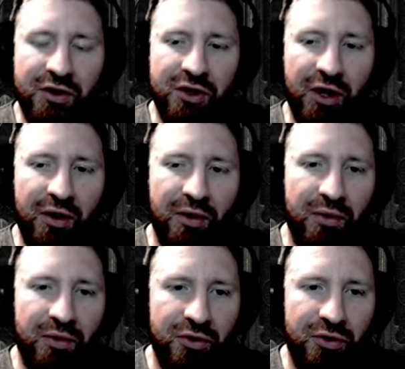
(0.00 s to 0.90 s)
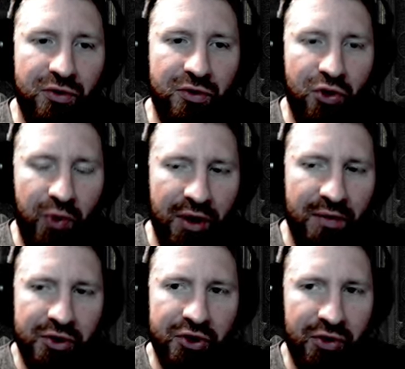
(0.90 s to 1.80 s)
So
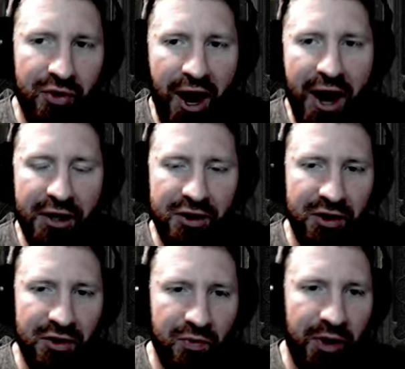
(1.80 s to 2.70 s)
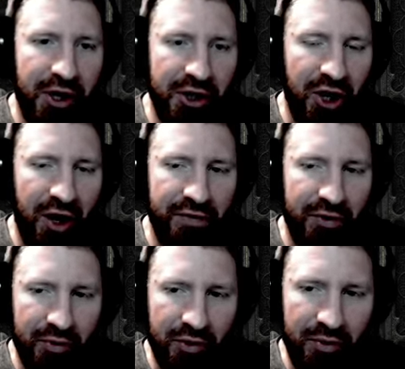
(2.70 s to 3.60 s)
twin Berserker Axes, one in each hand for
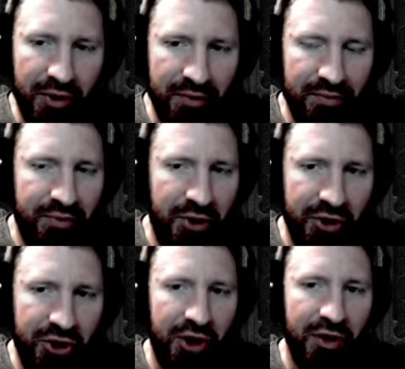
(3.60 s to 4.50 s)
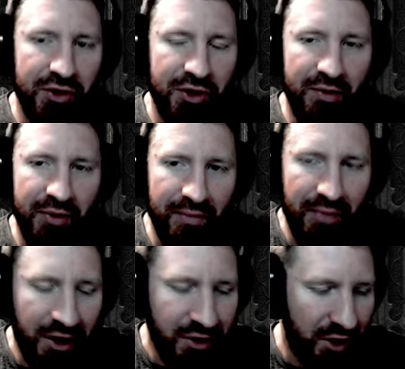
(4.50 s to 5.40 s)
Whirlwind, I'm pretty sure it's going to be
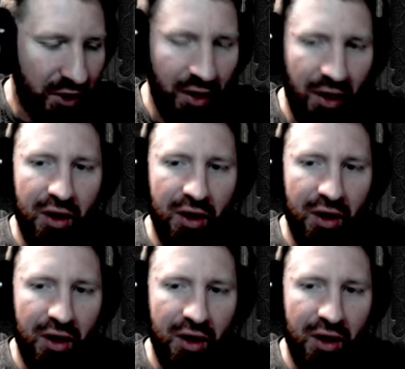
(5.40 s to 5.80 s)
amazing.